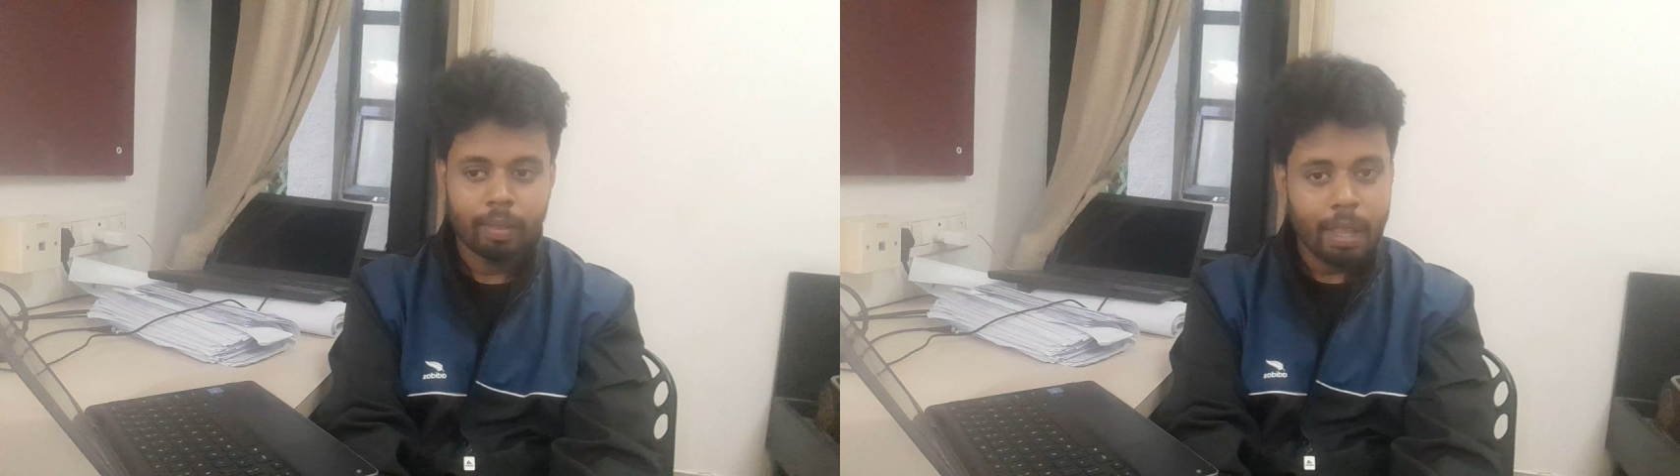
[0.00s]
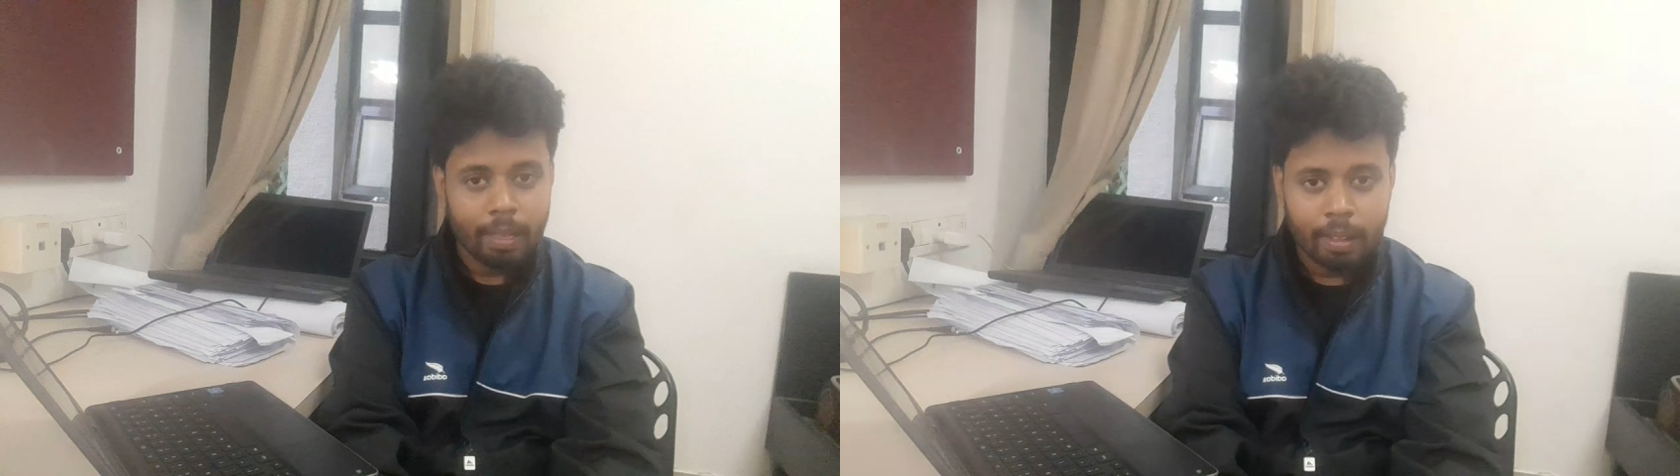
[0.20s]

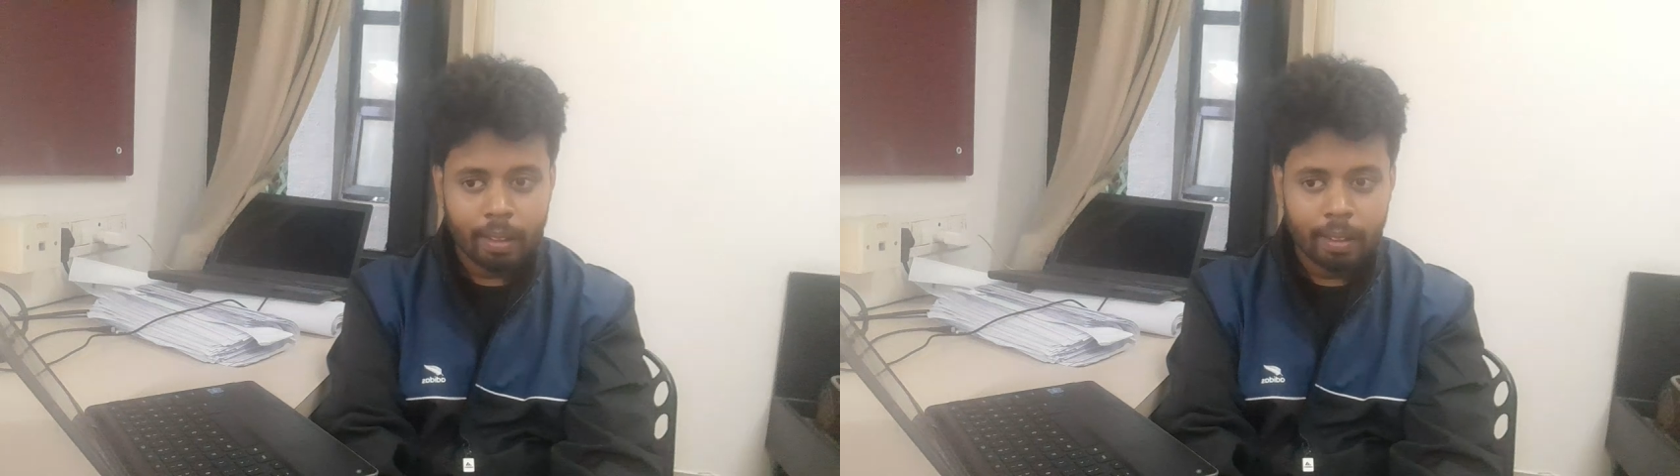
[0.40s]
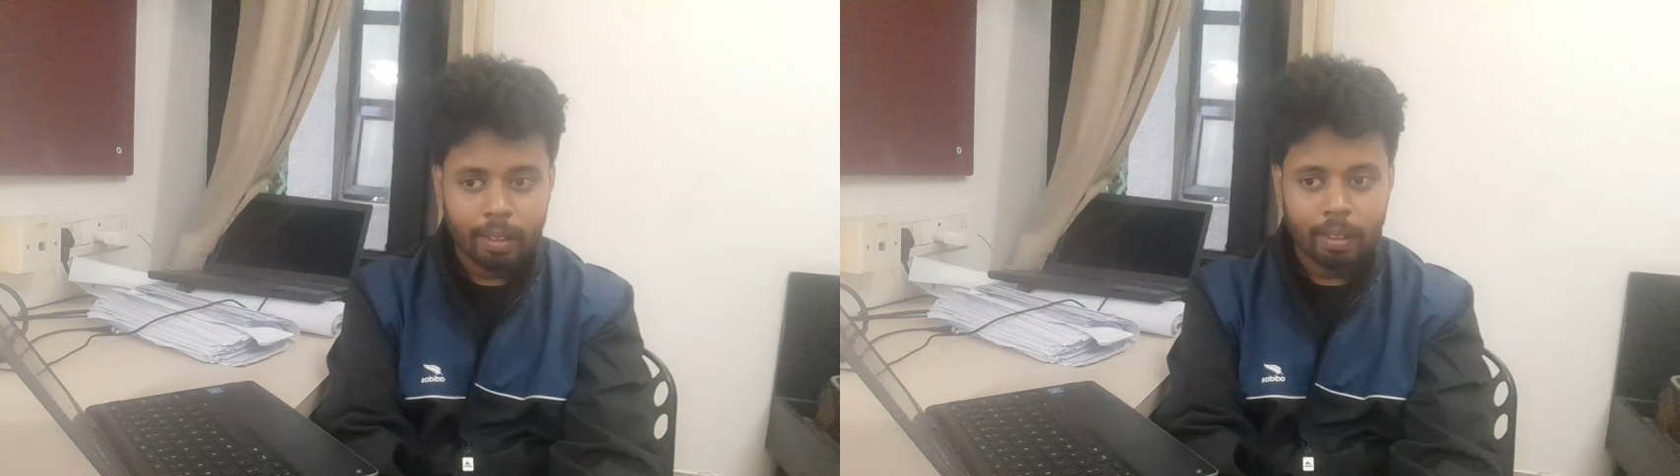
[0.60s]
then
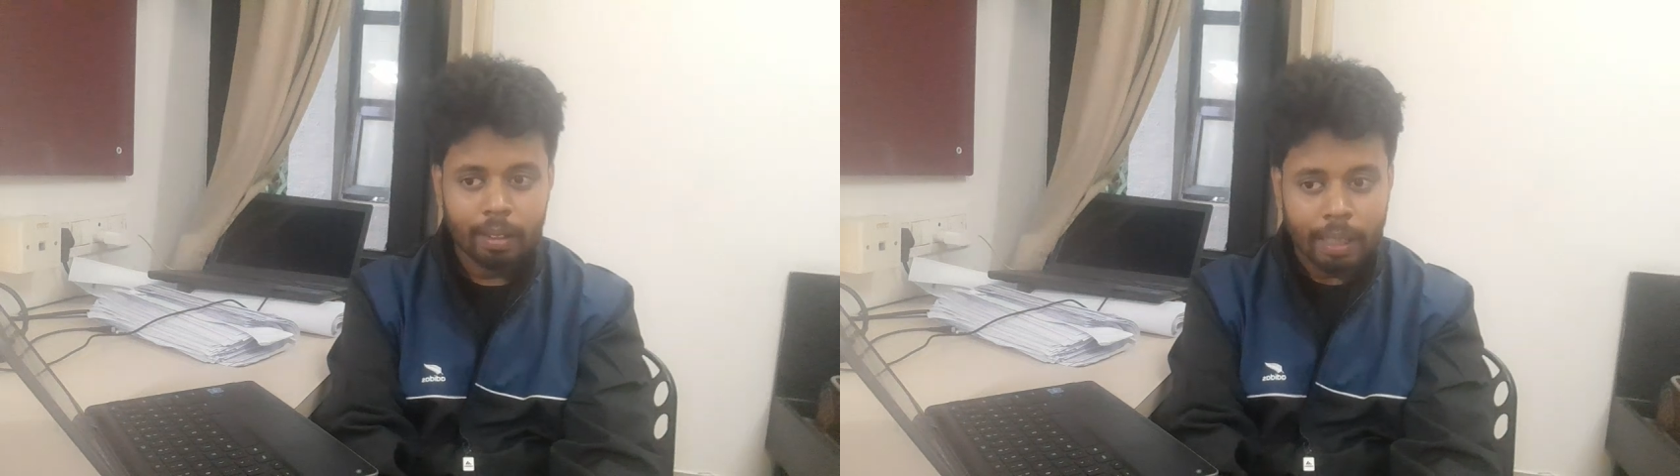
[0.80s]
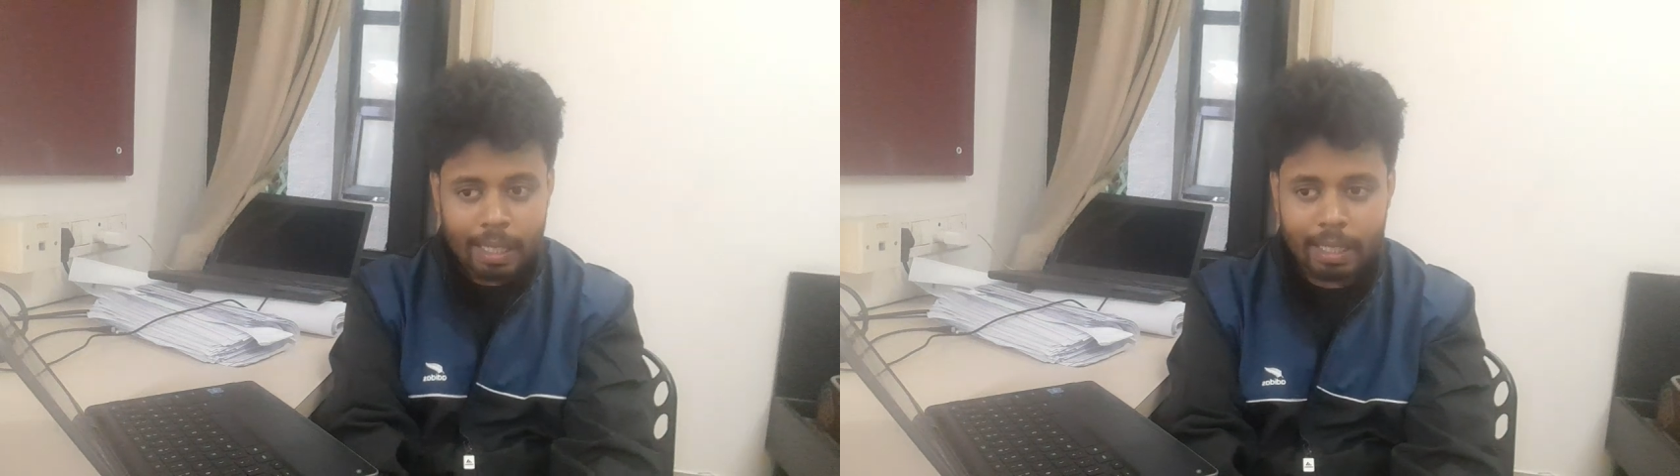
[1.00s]

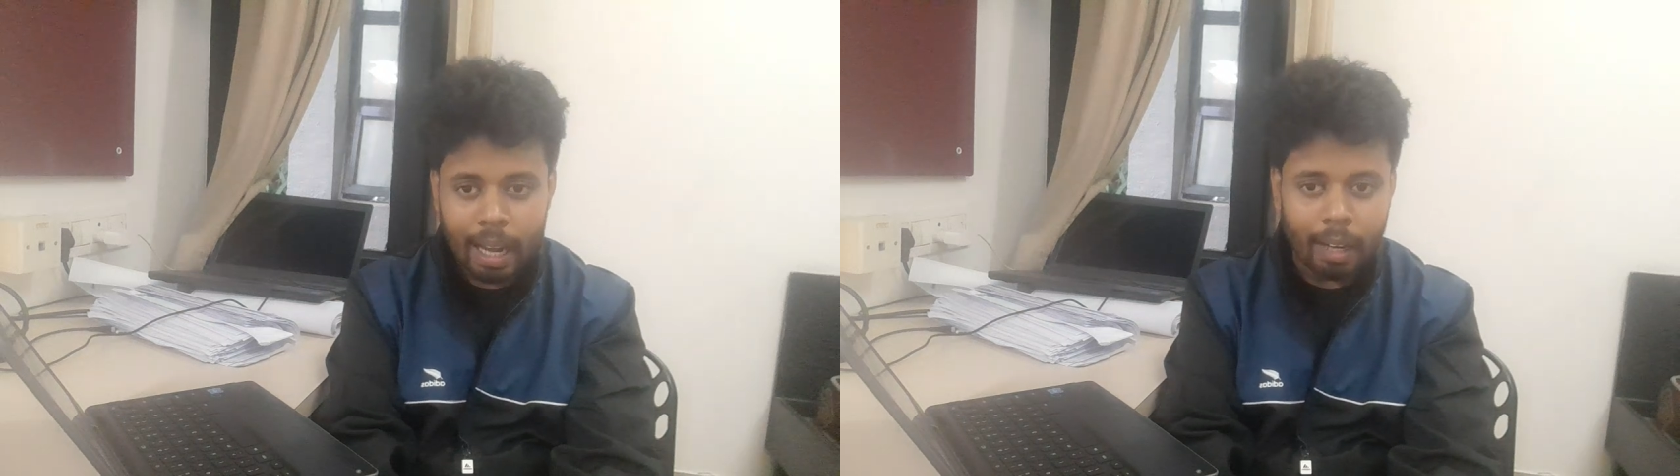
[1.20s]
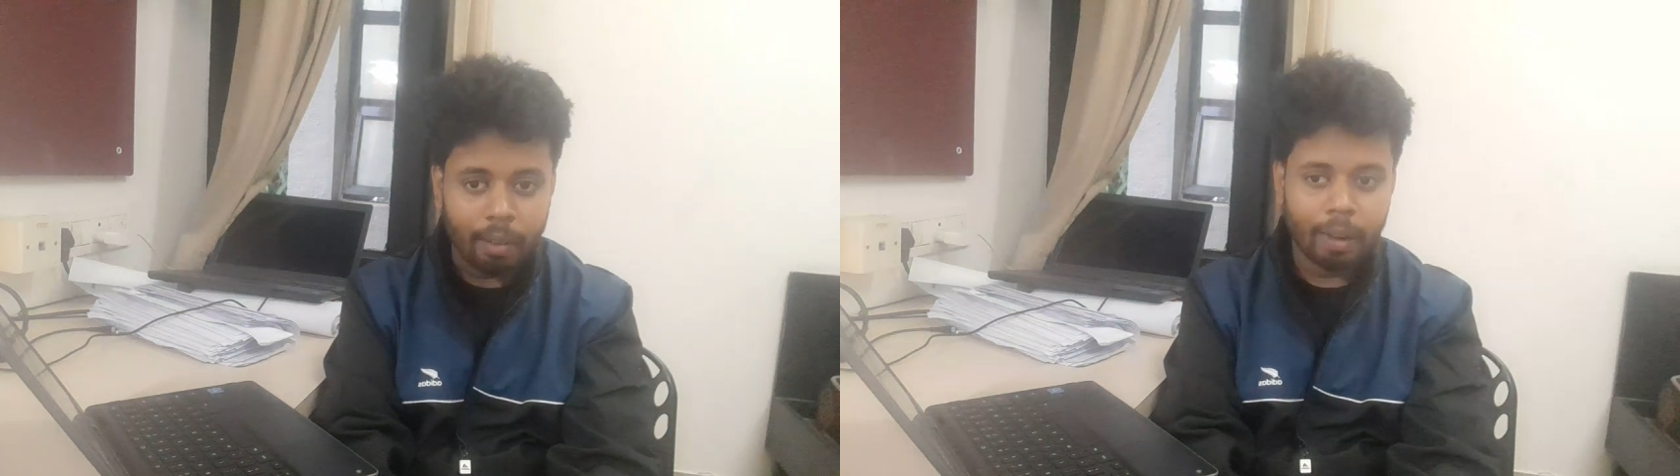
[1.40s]
these
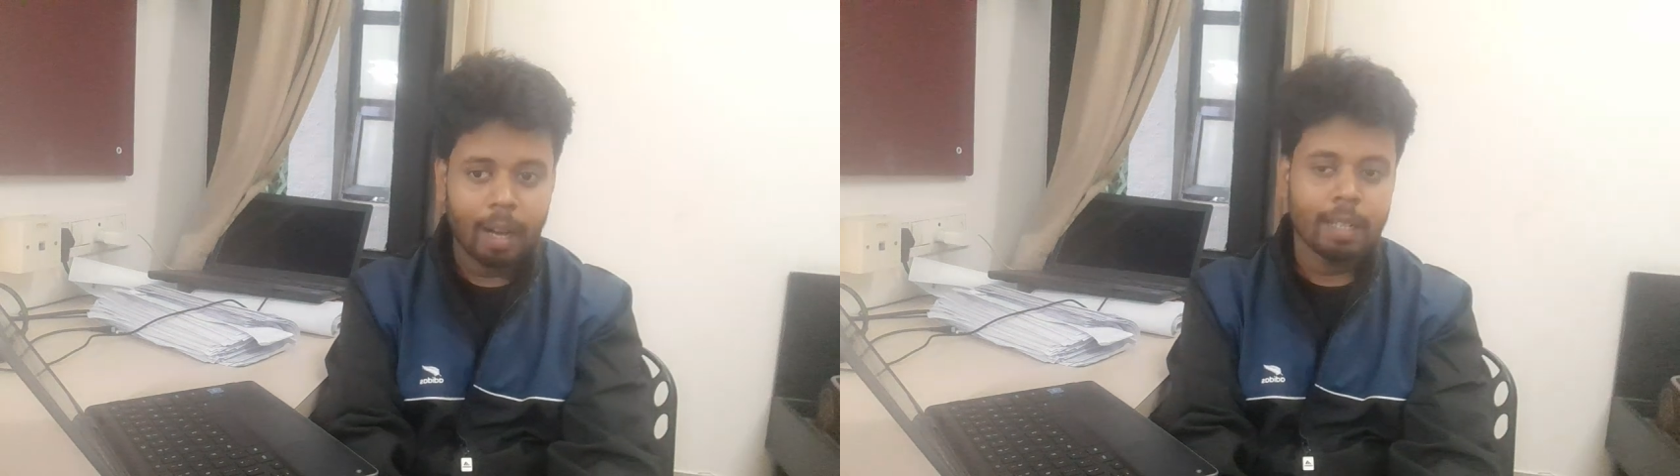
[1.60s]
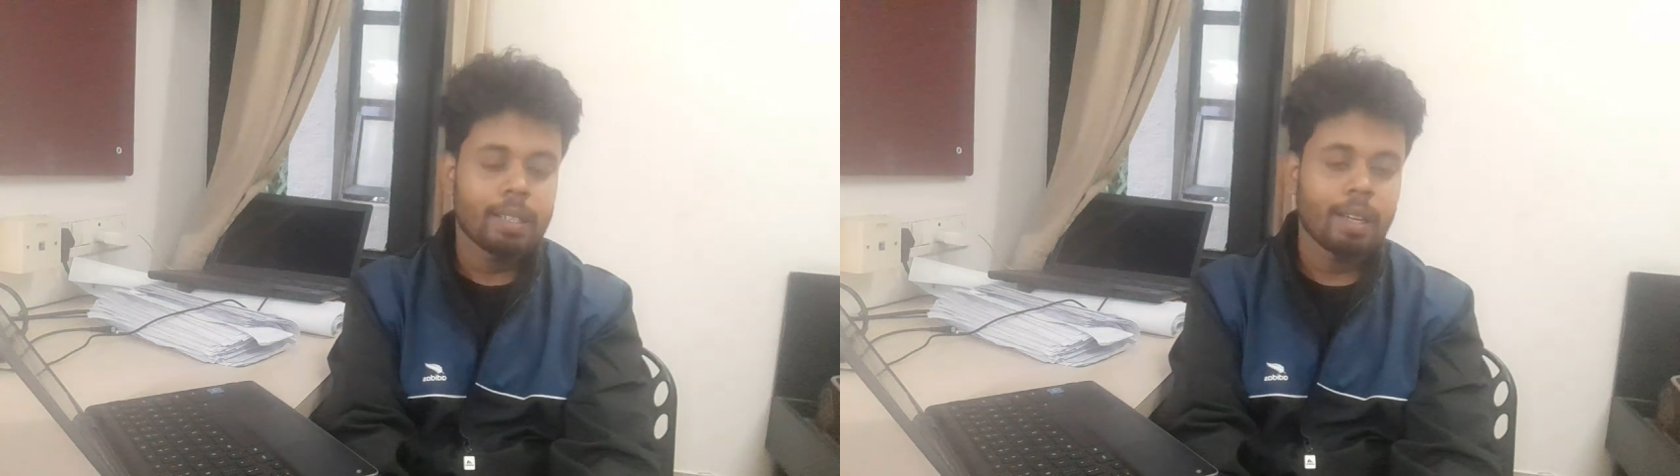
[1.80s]
kind of
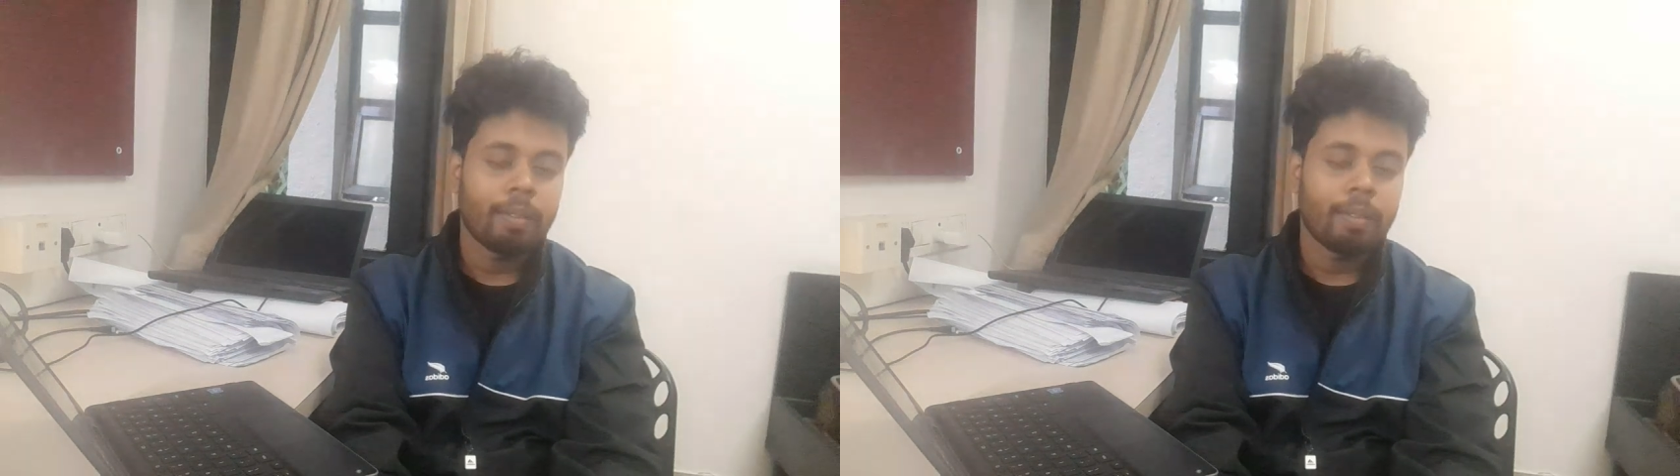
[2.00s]
writings